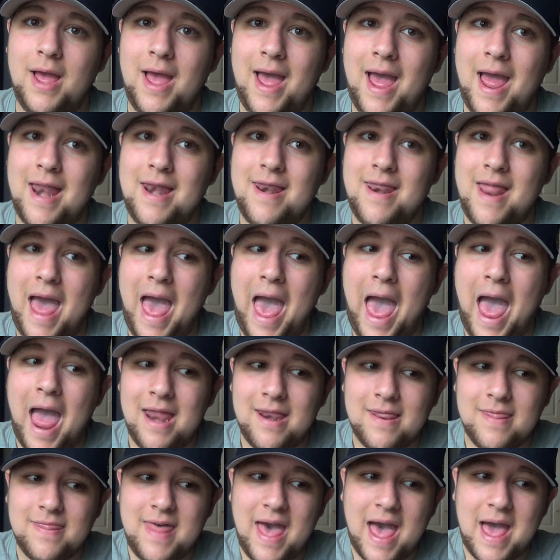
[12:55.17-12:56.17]
And
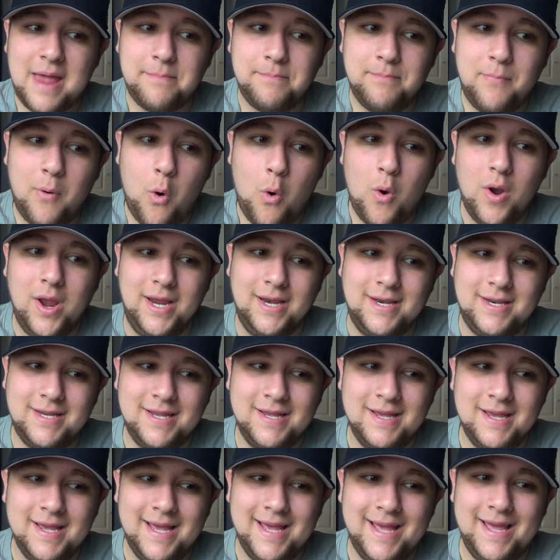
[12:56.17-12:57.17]
at that
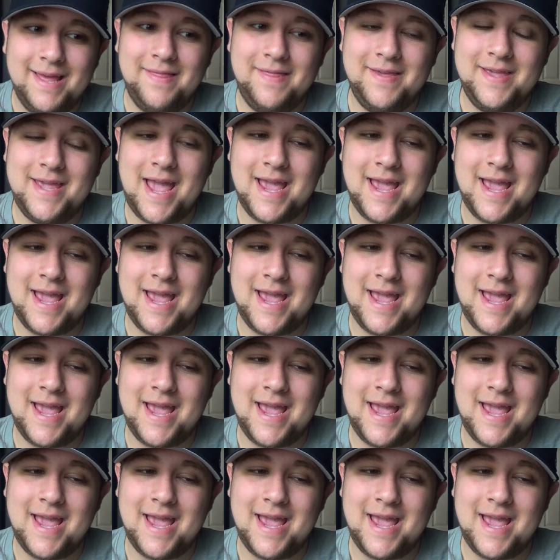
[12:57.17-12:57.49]
point, the